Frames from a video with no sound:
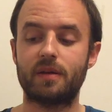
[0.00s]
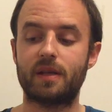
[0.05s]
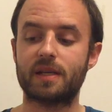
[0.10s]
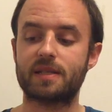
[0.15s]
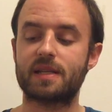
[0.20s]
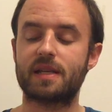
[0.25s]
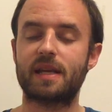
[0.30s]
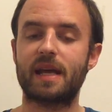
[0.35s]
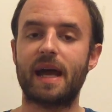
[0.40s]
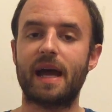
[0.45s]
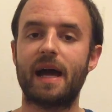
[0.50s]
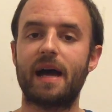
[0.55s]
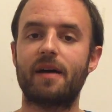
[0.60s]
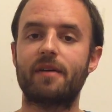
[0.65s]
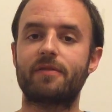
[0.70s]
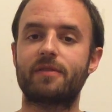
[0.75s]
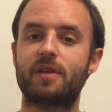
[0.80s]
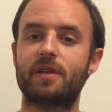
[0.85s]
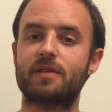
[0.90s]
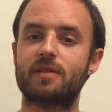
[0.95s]
does
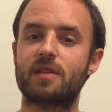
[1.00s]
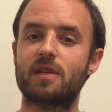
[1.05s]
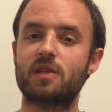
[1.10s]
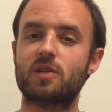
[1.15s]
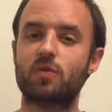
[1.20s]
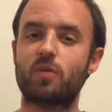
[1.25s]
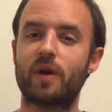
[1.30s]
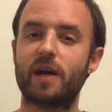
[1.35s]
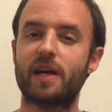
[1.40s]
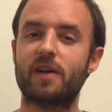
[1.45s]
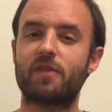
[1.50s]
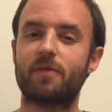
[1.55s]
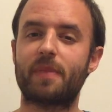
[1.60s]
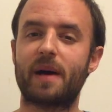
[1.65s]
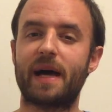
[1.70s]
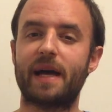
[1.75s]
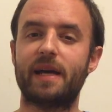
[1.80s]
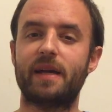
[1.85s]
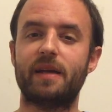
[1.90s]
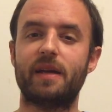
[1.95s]
this way of
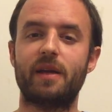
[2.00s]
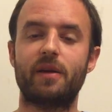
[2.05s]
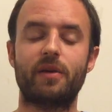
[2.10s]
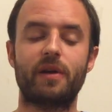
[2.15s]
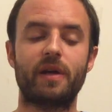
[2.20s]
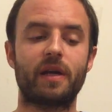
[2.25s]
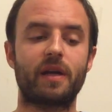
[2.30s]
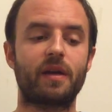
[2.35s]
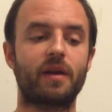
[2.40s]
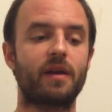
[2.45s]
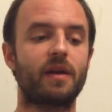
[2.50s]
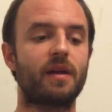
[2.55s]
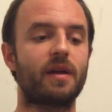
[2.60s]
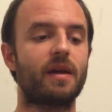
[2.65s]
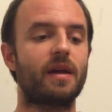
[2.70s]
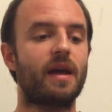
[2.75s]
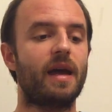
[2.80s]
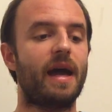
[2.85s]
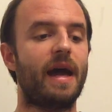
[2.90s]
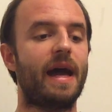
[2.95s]
pioneering
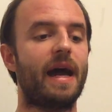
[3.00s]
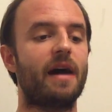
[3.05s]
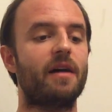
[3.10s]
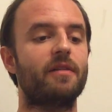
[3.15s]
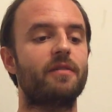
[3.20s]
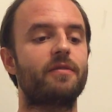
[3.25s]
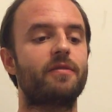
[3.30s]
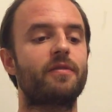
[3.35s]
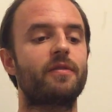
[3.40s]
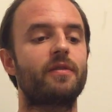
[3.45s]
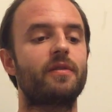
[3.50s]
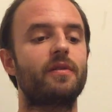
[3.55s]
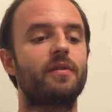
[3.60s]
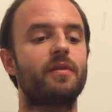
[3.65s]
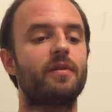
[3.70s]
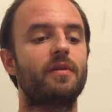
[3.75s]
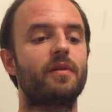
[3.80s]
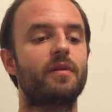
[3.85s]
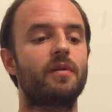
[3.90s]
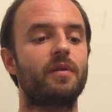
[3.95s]
have
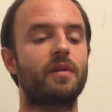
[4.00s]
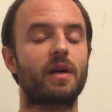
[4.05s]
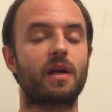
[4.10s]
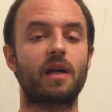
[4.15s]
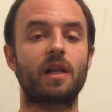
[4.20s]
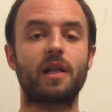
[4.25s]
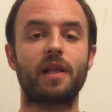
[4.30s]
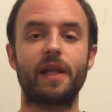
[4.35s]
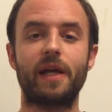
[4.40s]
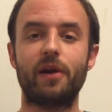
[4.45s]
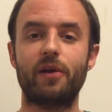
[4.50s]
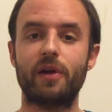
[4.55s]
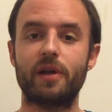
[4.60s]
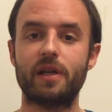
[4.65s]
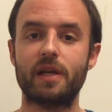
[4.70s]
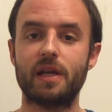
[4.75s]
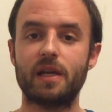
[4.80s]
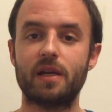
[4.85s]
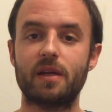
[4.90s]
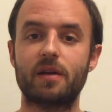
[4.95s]
the
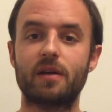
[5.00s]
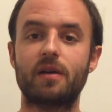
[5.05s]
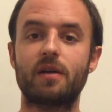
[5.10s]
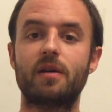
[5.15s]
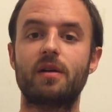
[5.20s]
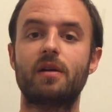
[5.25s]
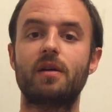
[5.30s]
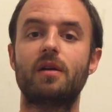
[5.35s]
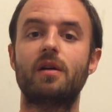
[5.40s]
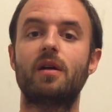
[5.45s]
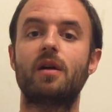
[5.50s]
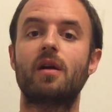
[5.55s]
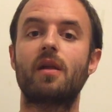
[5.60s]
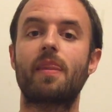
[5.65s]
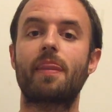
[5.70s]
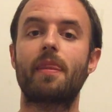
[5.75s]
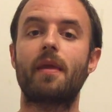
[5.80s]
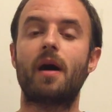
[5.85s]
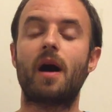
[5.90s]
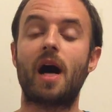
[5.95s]
clarity,
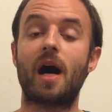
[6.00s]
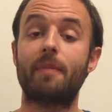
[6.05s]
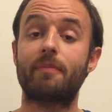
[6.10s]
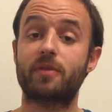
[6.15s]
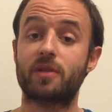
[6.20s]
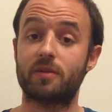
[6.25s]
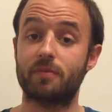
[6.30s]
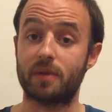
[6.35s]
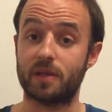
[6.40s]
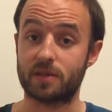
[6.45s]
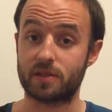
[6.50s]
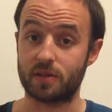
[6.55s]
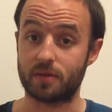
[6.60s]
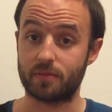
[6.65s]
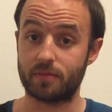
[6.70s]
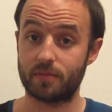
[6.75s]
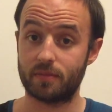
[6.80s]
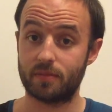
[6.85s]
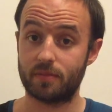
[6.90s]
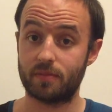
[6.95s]

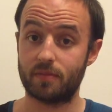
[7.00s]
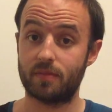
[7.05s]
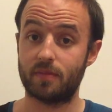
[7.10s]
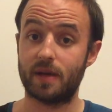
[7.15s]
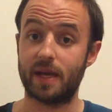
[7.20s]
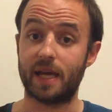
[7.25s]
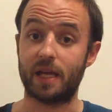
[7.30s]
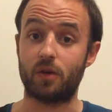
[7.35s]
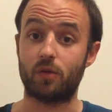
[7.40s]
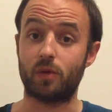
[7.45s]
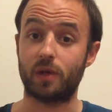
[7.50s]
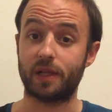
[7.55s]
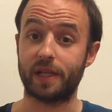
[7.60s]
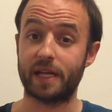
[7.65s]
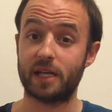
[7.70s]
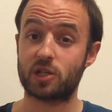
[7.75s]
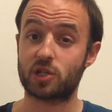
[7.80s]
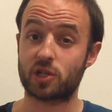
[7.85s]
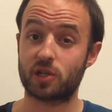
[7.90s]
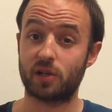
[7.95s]
optimism, and
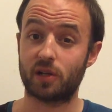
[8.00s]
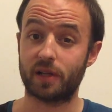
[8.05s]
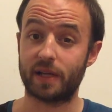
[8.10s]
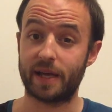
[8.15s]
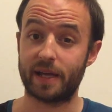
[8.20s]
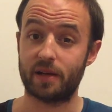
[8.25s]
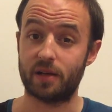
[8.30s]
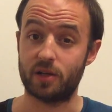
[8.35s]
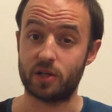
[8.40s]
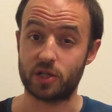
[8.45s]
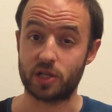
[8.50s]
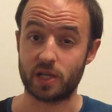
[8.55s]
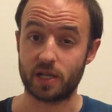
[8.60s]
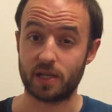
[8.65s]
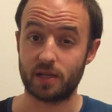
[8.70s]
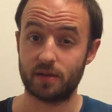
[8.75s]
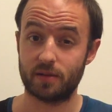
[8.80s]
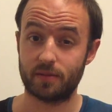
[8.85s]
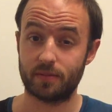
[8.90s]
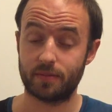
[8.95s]
relational
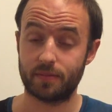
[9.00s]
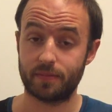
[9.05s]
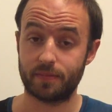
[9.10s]
energy